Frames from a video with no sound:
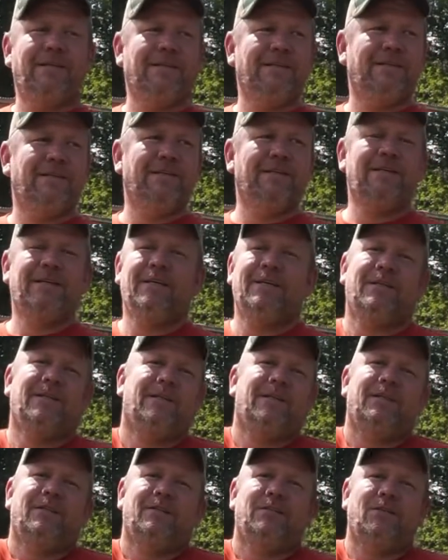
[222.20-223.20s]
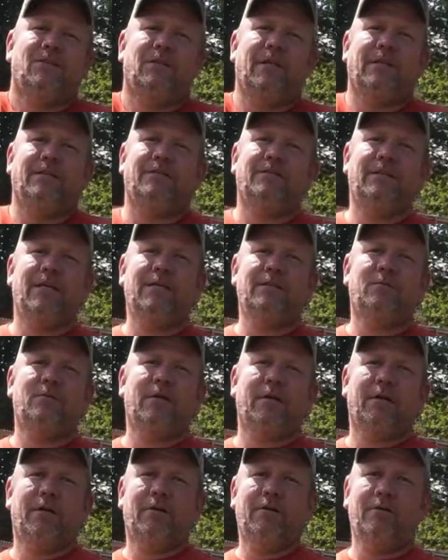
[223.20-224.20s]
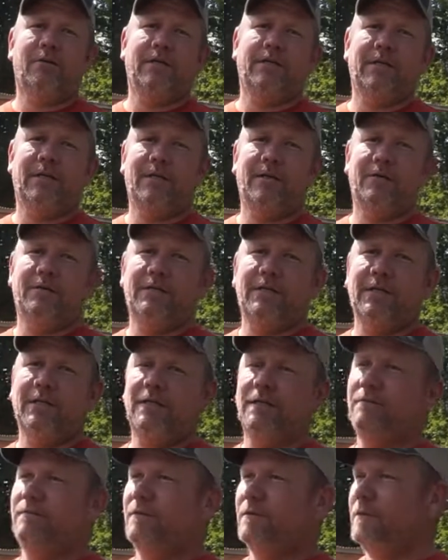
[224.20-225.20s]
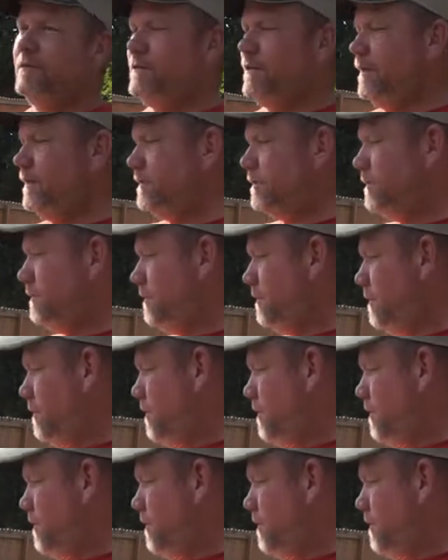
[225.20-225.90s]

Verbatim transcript: it's a little late in the season. We're not going to grow anything else in it for the season.